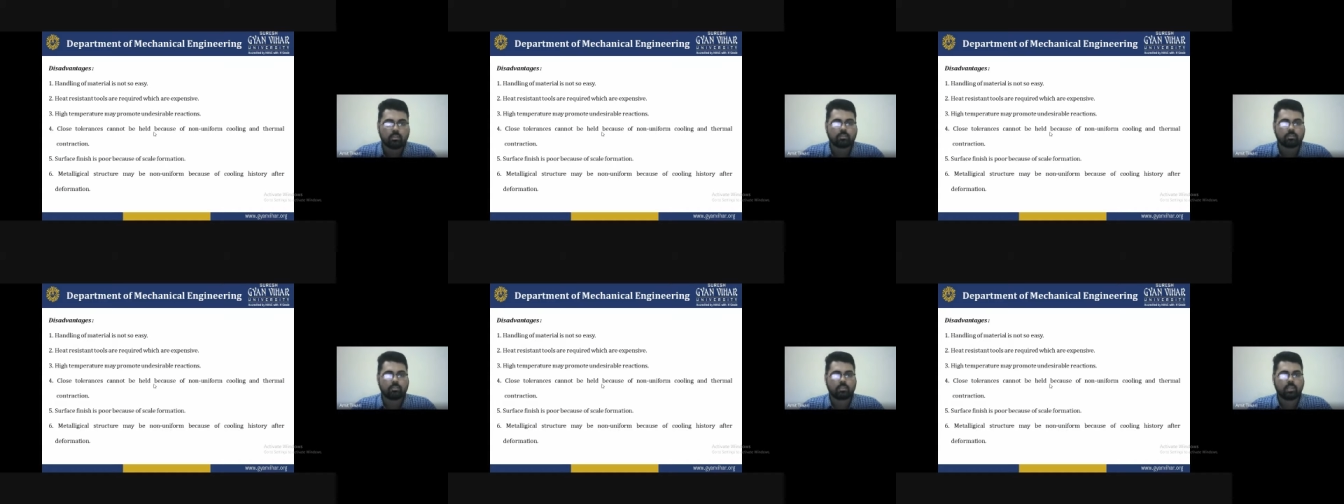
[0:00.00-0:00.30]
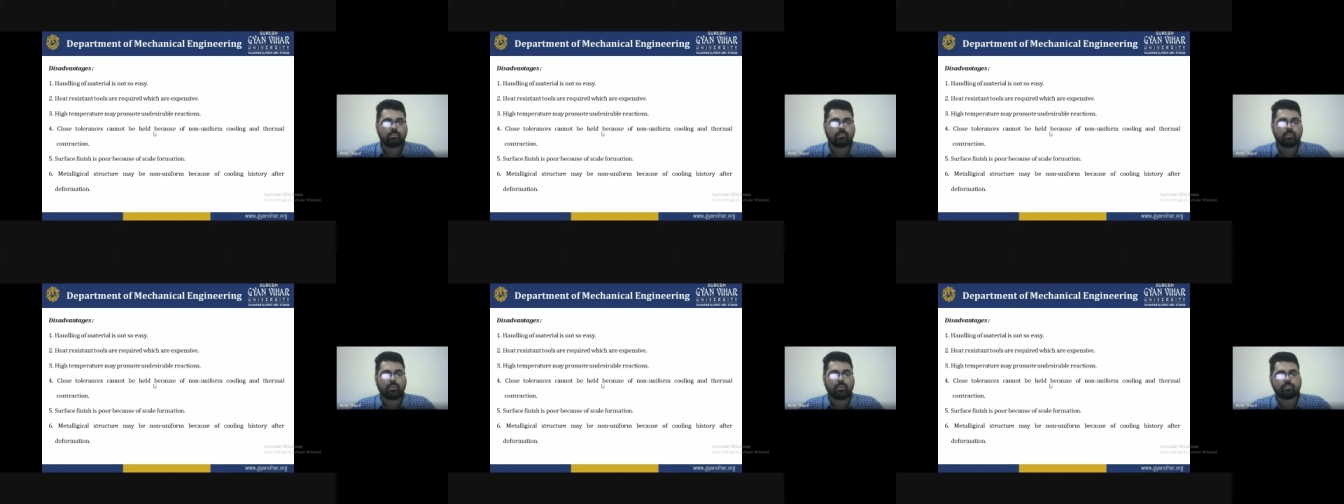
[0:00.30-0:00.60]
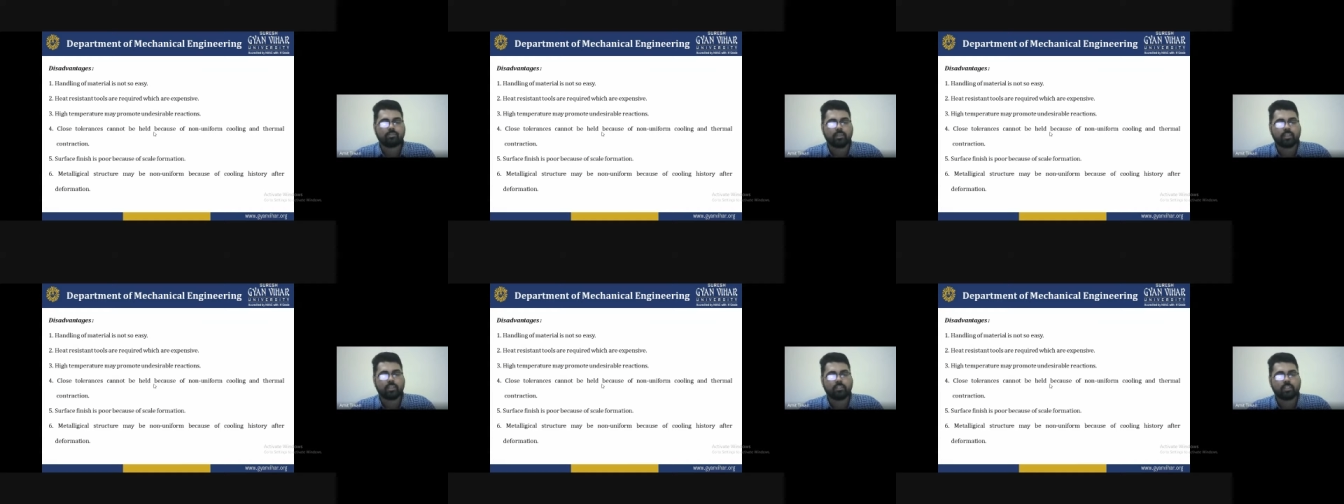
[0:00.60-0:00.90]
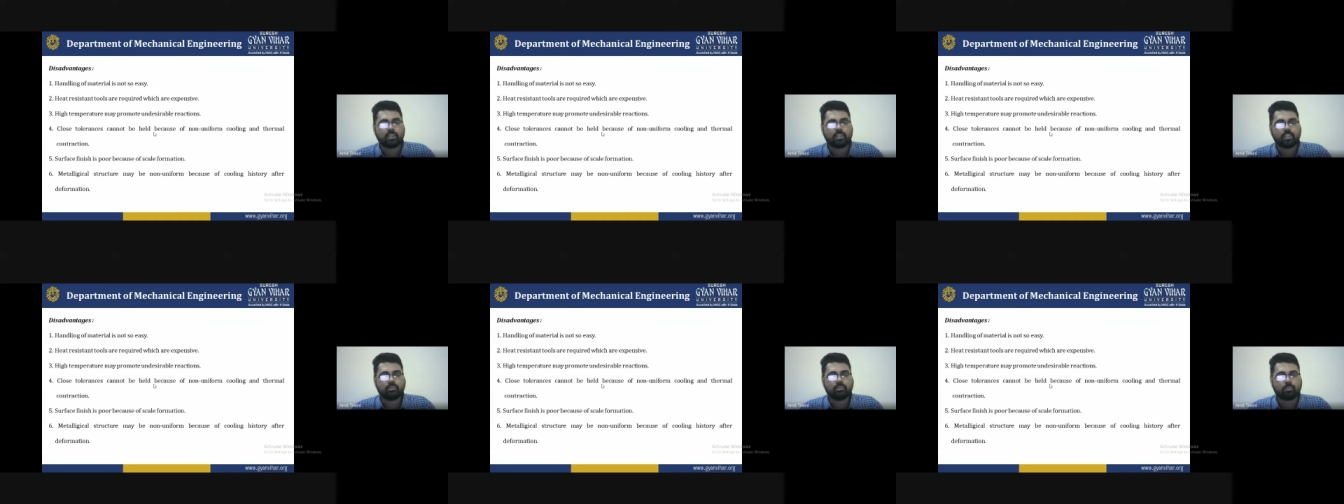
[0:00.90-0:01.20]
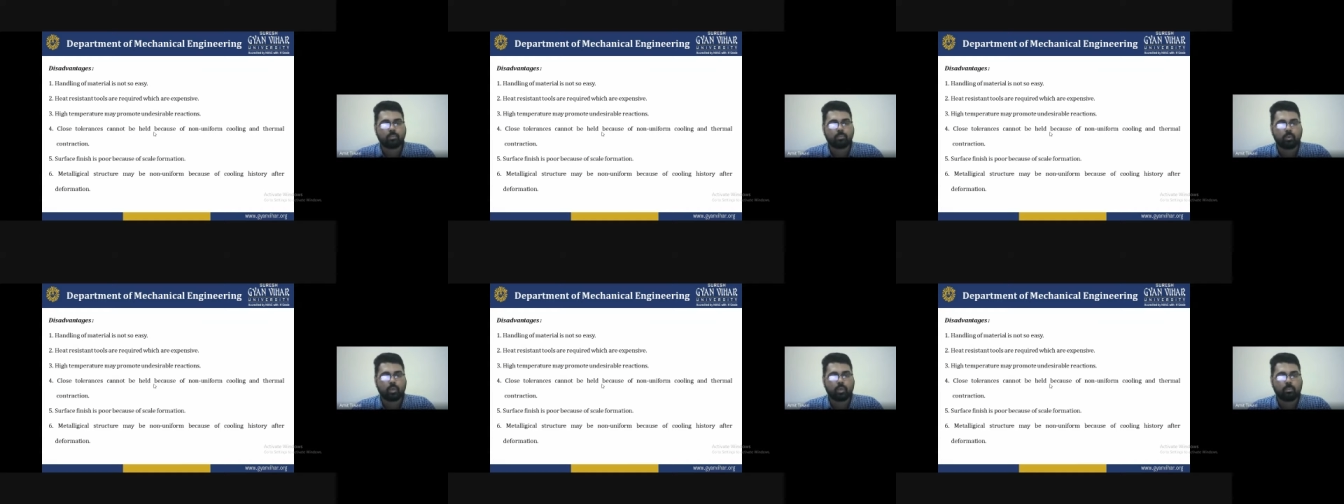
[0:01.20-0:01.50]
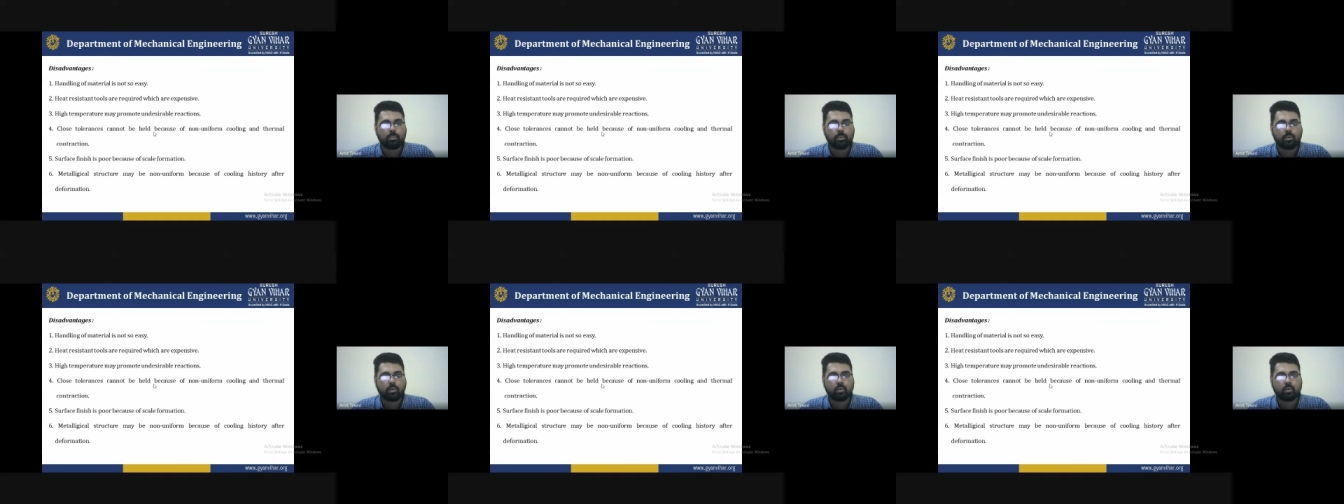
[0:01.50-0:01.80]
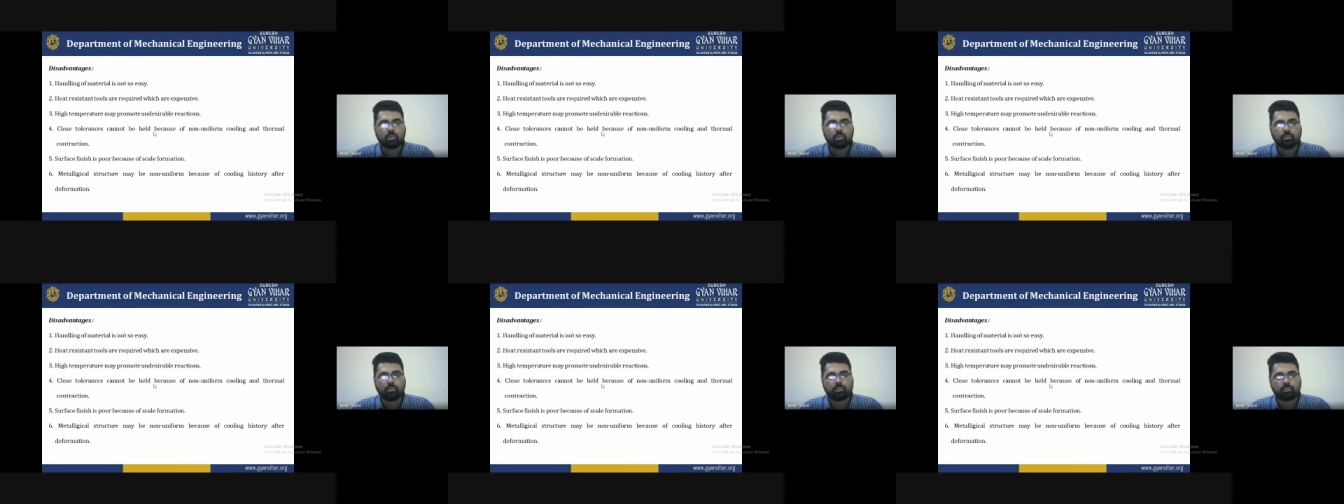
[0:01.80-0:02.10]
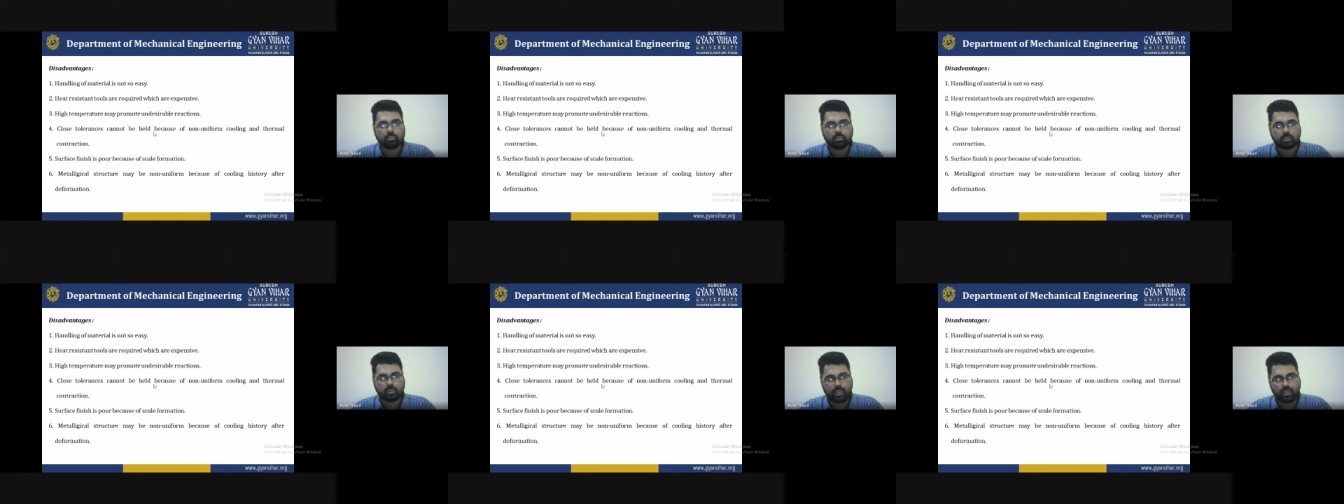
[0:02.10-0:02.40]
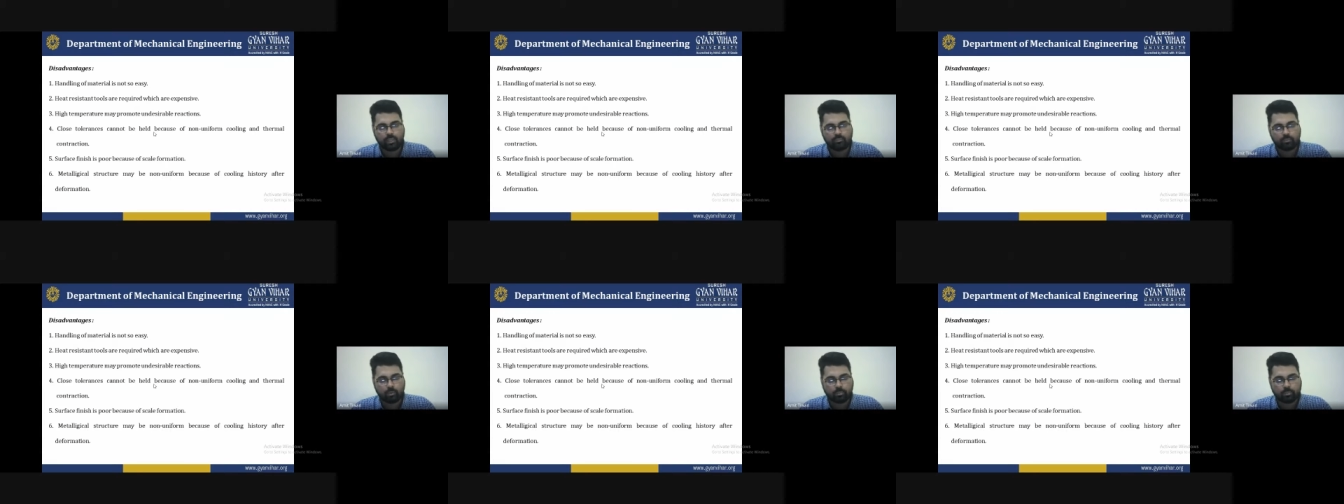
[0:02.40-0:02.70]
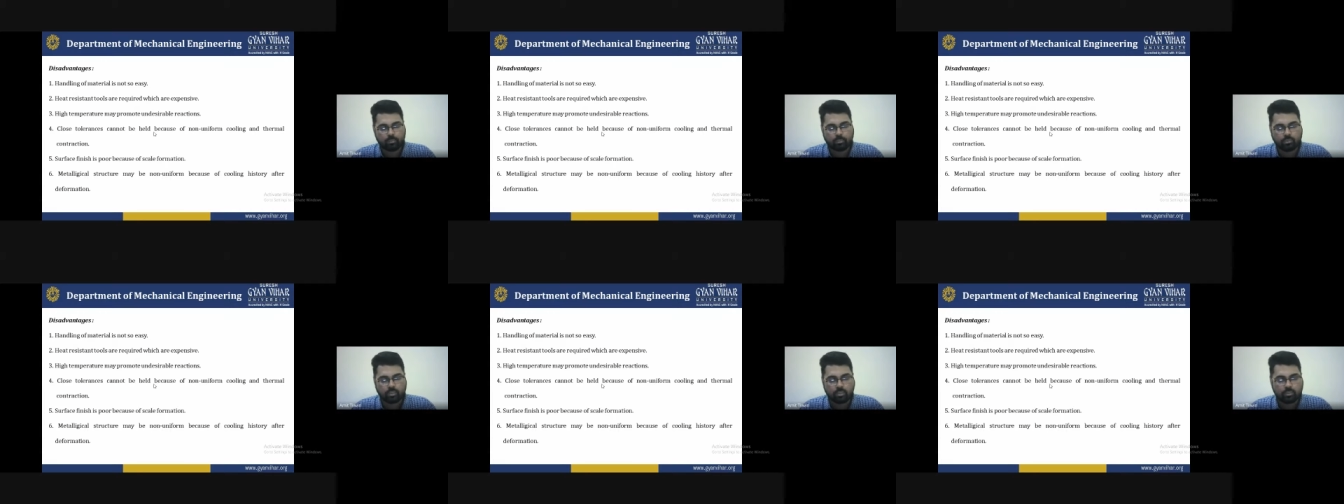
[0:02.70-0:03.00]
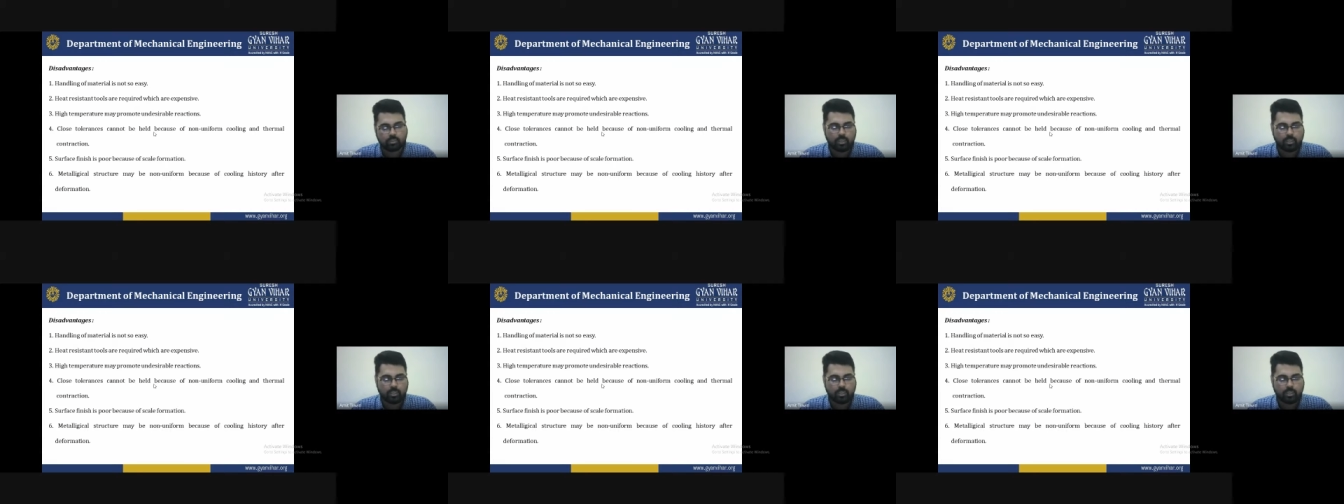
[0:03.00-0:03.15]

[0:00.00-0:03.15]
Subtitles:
Surface finishing is poor because of scale formation.